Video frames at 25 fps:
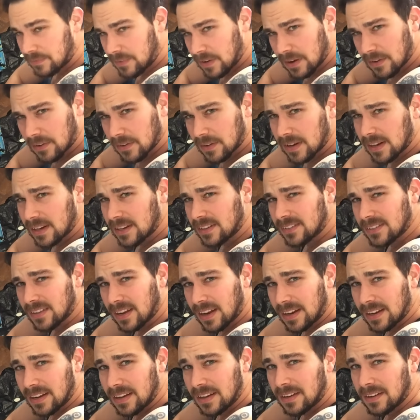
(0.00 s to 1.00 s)
very
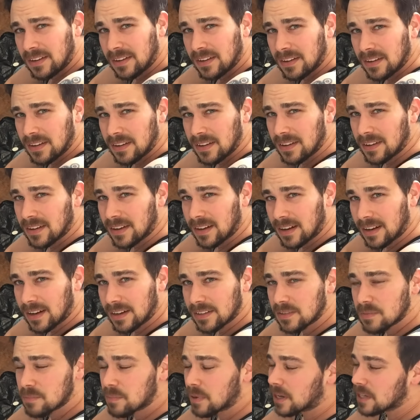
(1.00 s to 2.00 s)
exciting.
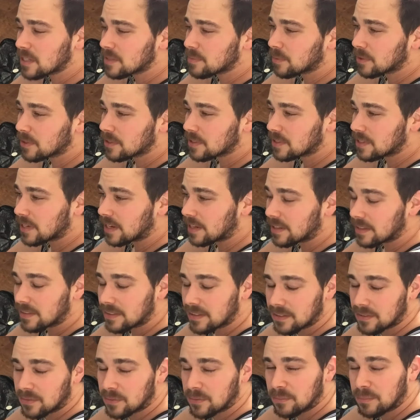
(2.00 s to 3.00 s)
Uh, it's impossible to say
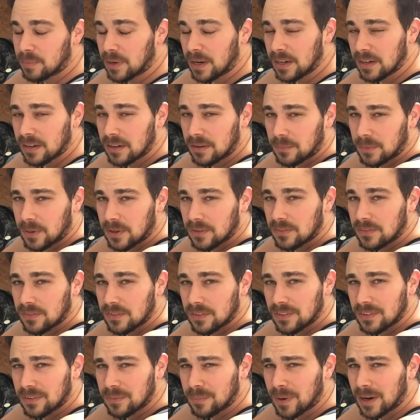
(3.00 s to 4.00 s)
that this painting
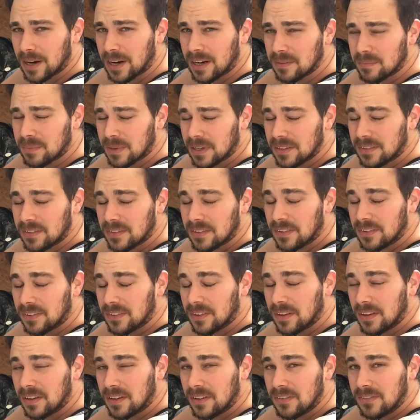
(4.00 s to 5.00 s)
wasn't inspired by Sin
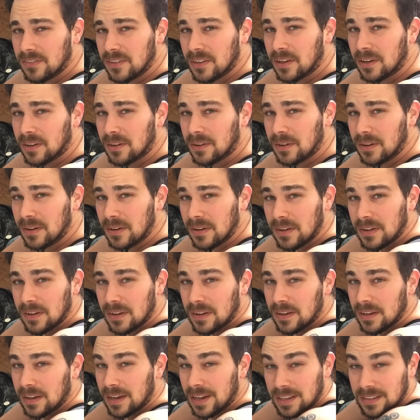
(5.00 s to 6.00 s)
City, so
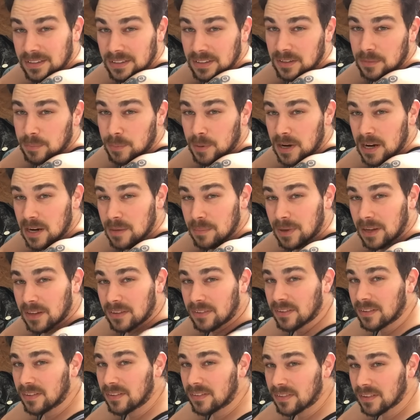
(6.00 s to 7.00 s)
it's inspired by
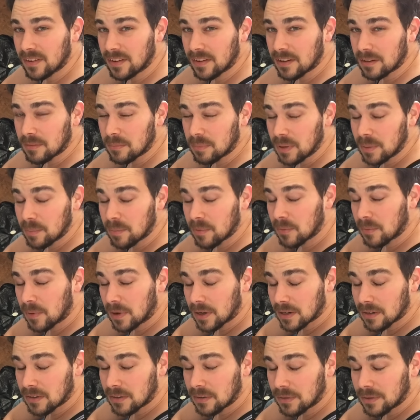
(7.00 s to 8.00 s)
Sin City and people
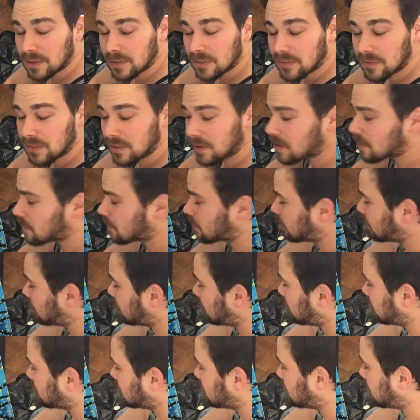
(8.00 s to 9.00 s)
want to do it. So
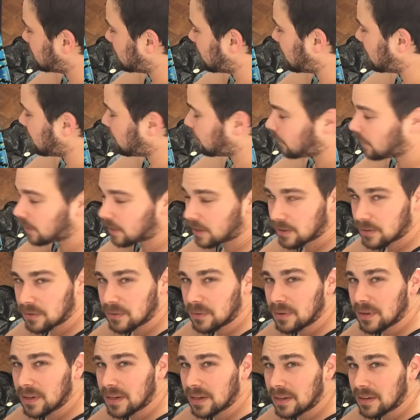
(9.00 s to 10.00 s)
today we are
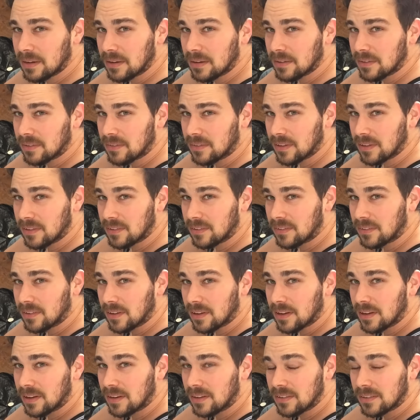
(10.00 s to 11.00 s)
doing Sin
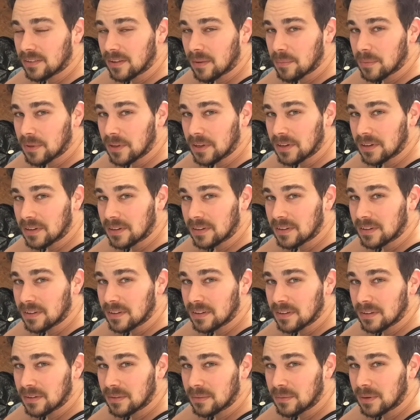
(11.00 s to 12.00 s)
City something.
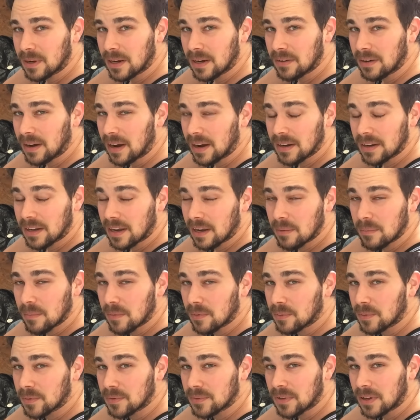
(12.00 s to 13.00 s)
Whatever, I can't
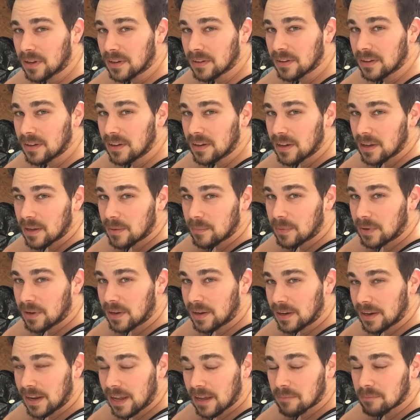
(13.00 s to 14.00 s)
remember what it's called.
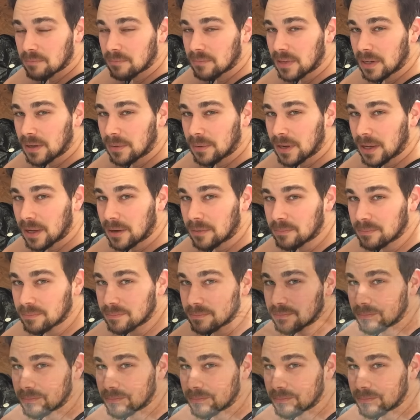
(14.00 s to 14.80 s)
But yeah, here we go.